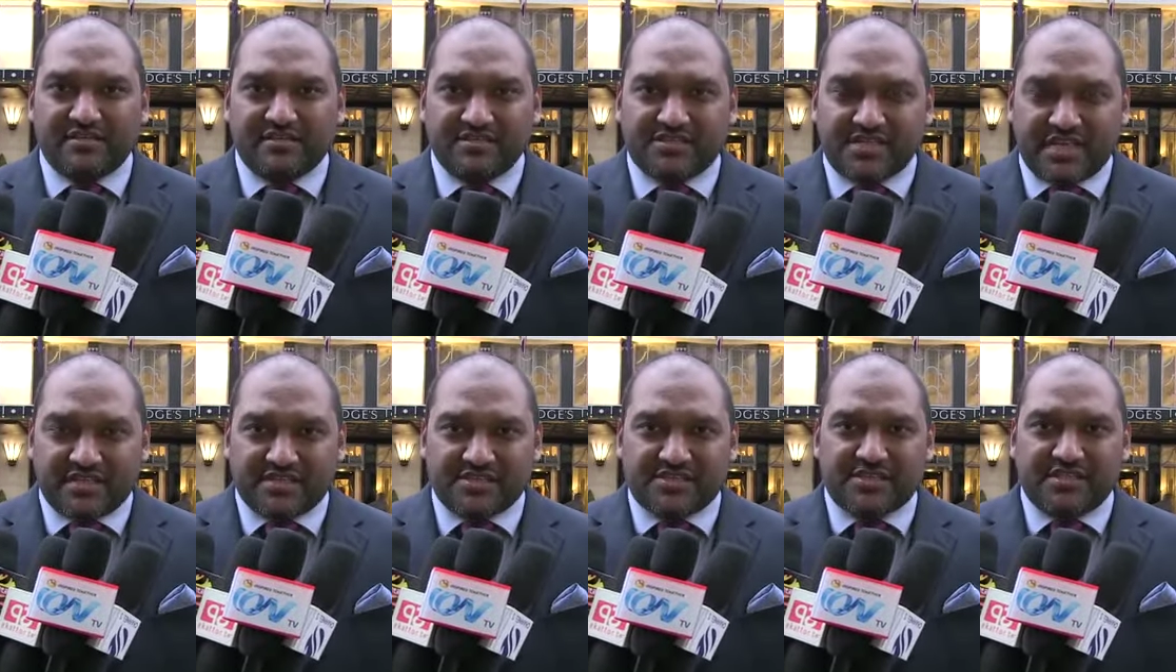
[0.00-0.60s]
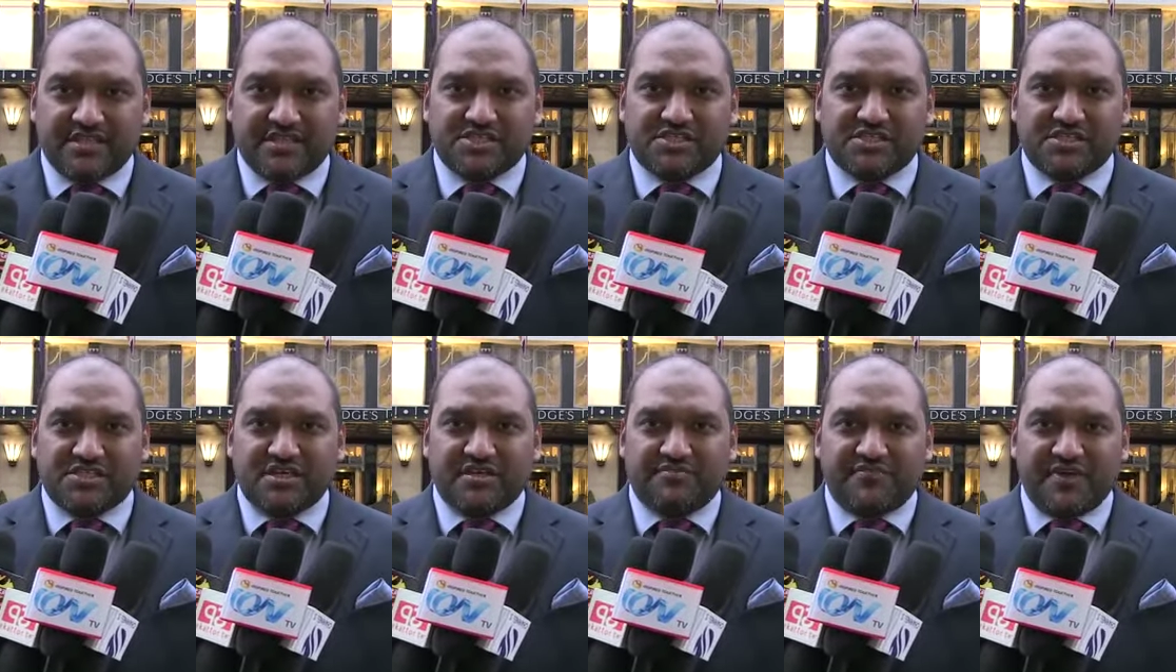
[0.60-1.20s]
since
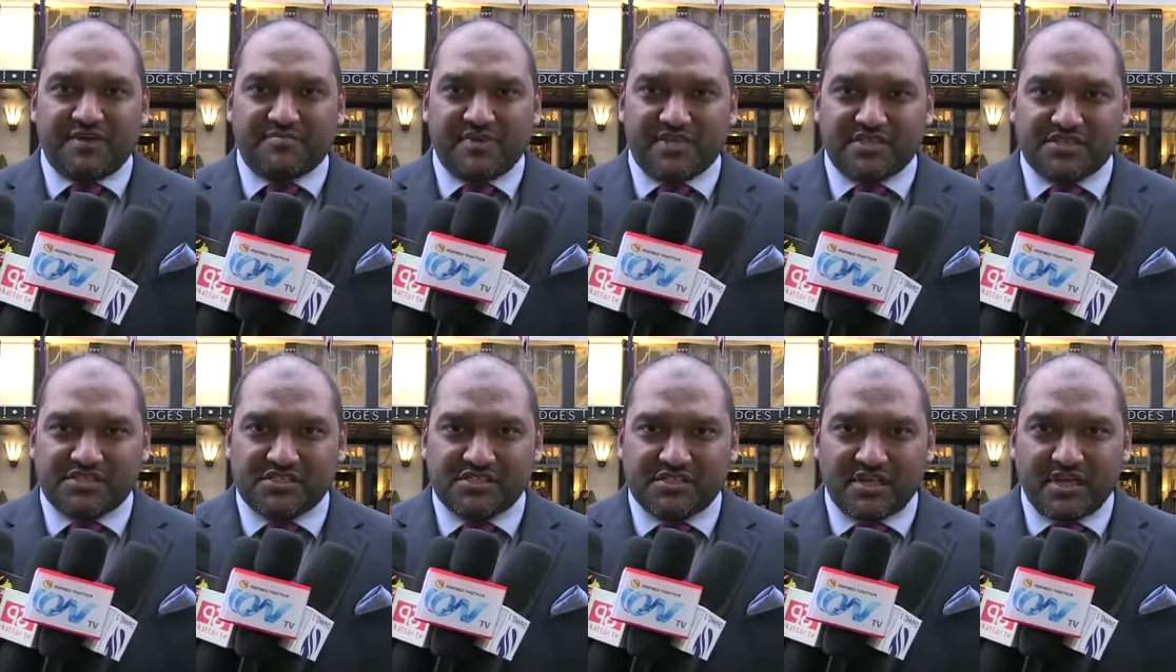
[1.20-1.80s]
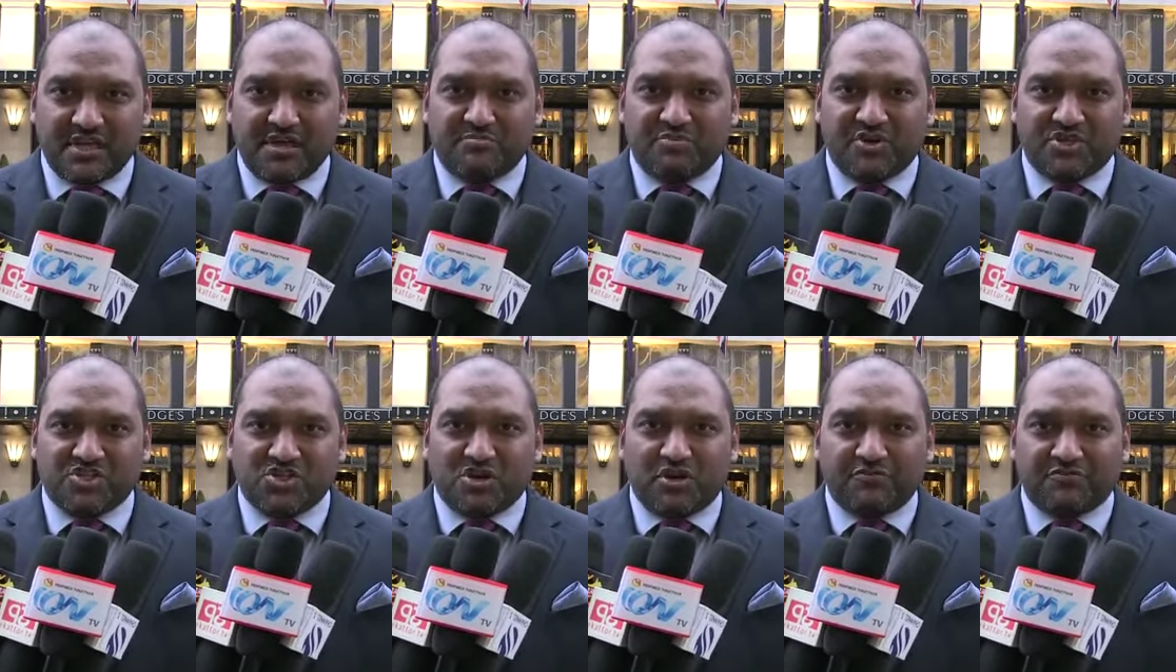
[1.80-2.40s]
this famous
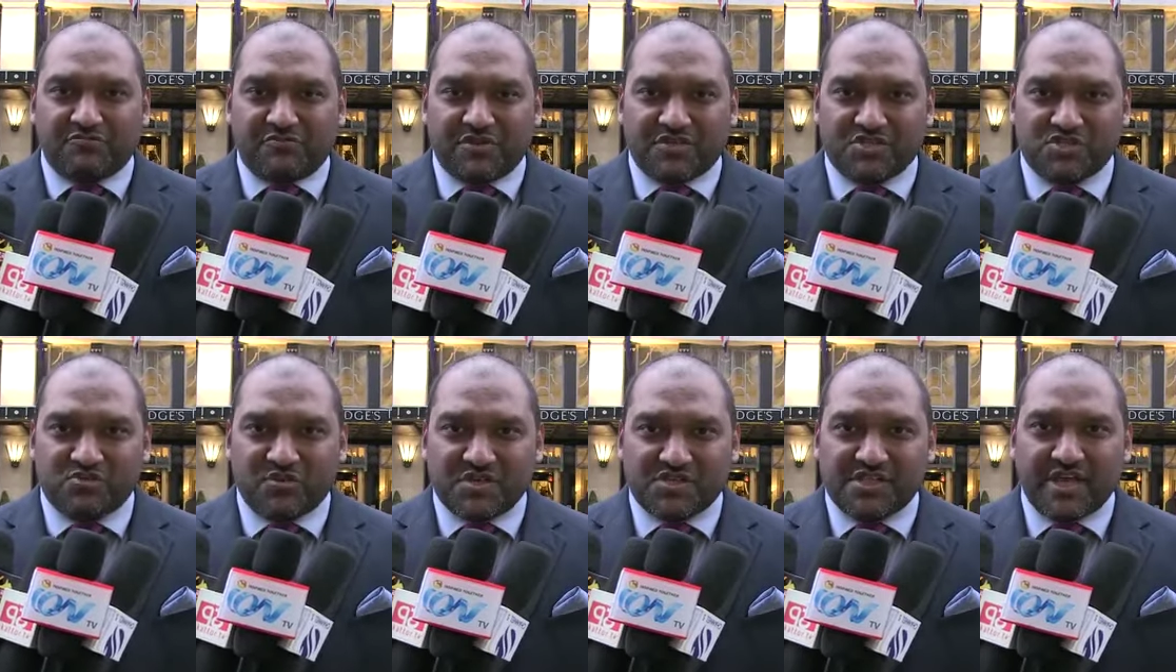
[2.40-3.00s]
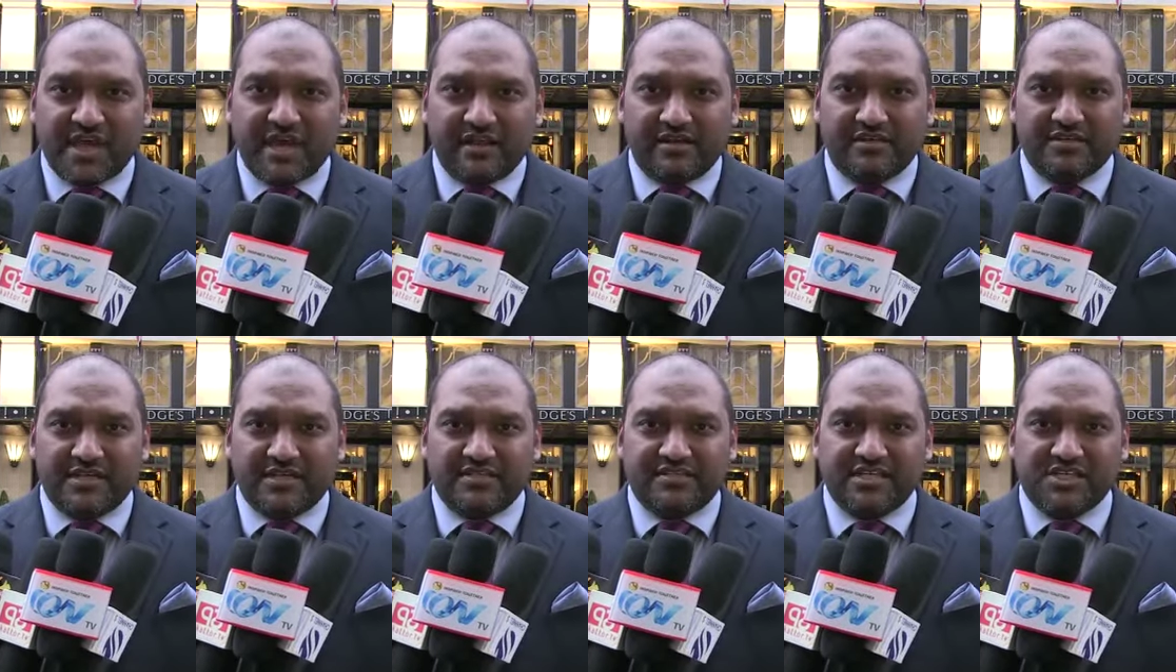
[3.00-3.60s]
press conference was
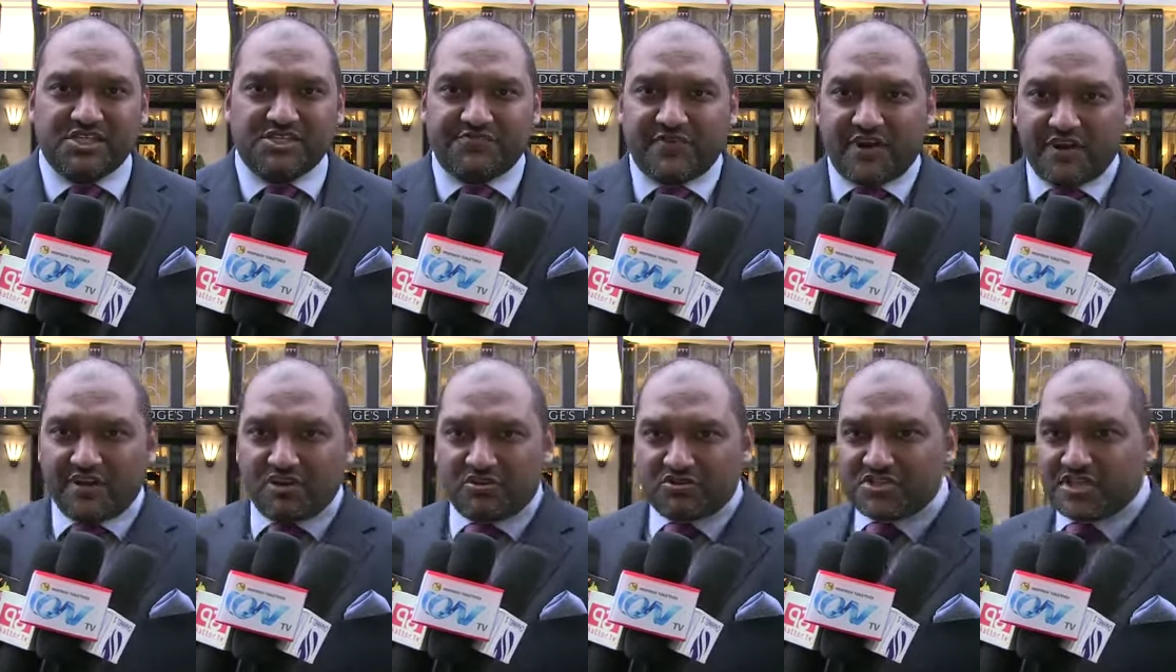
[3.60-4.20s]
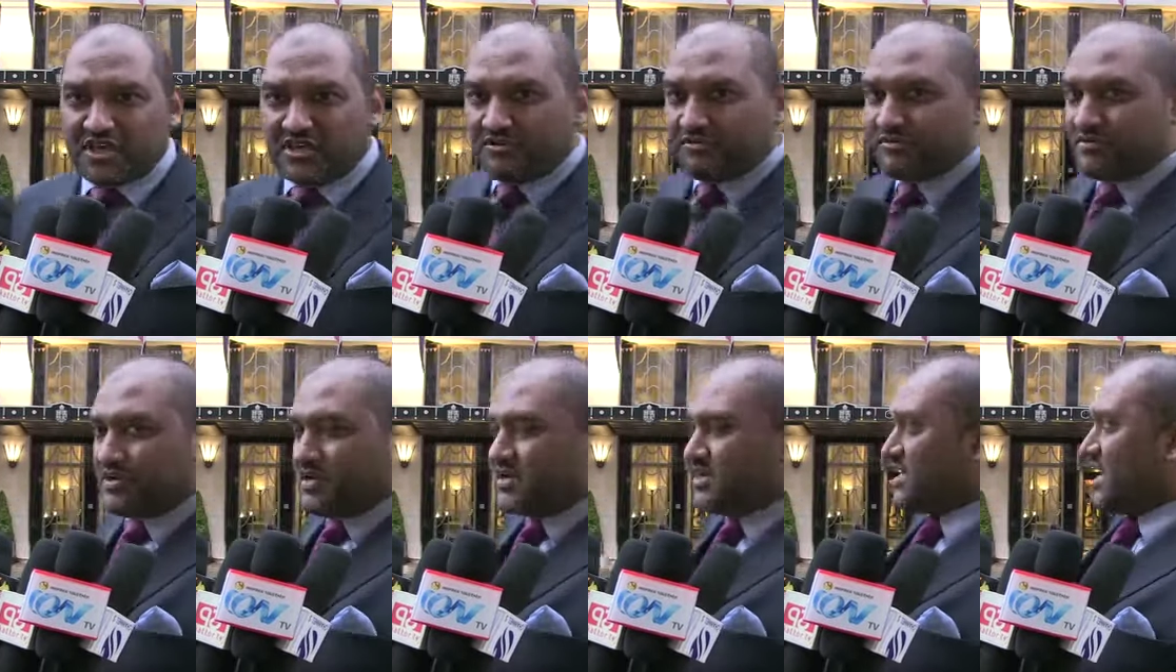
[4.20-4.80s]
held in this very hotel,
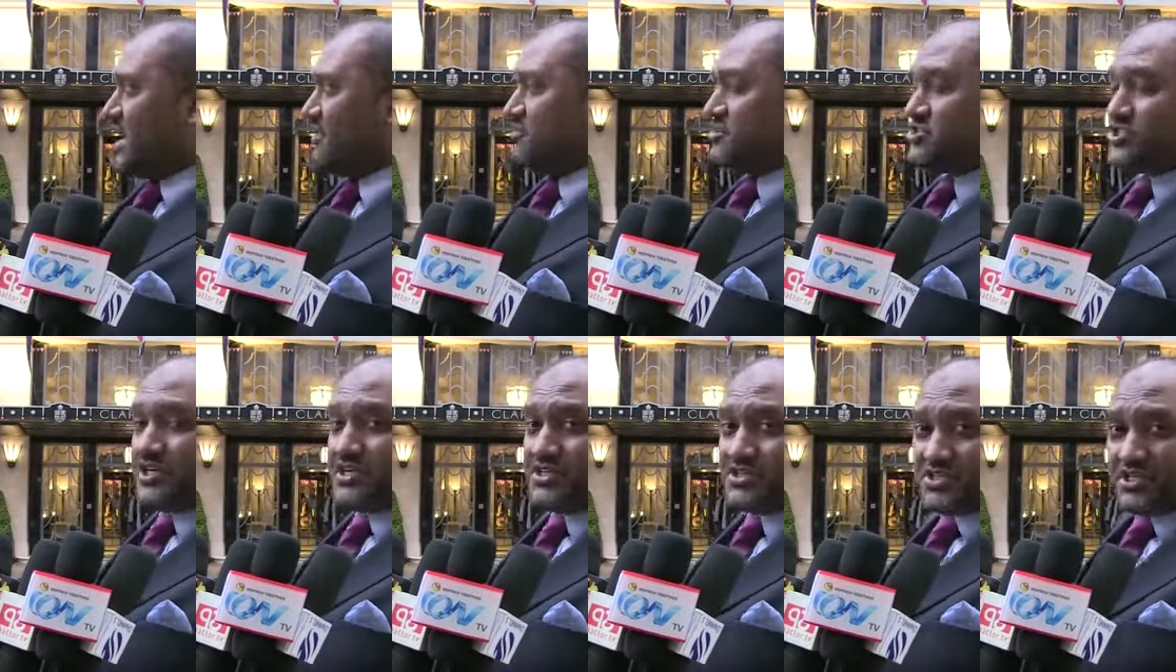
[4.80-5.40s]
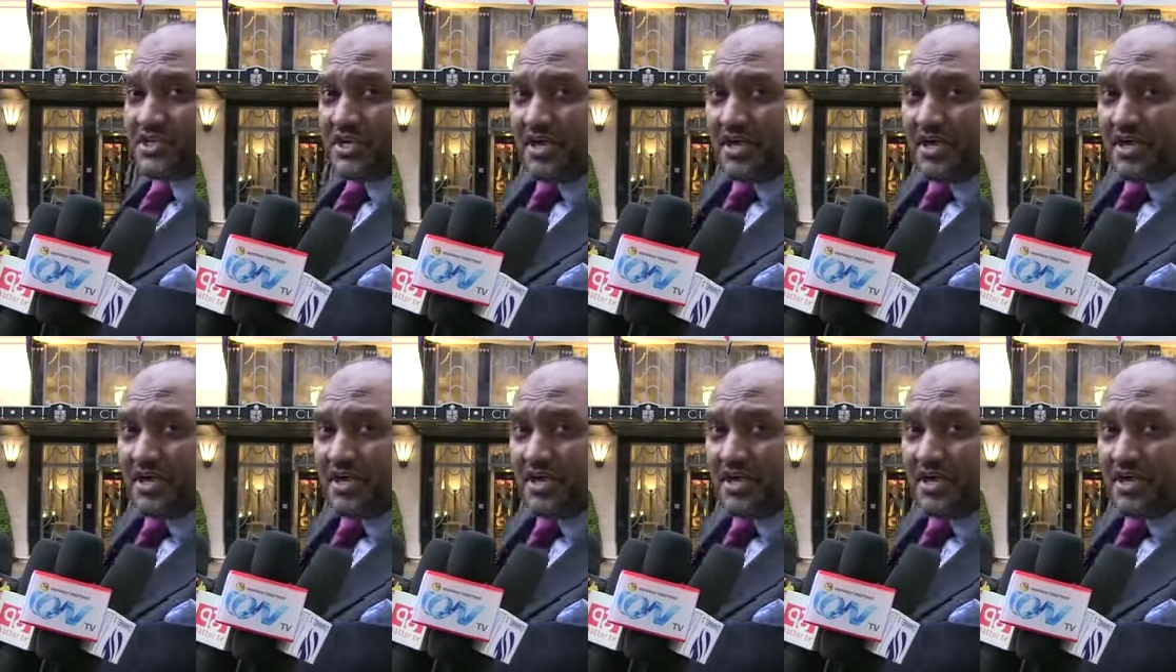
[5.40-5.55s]
Claridges.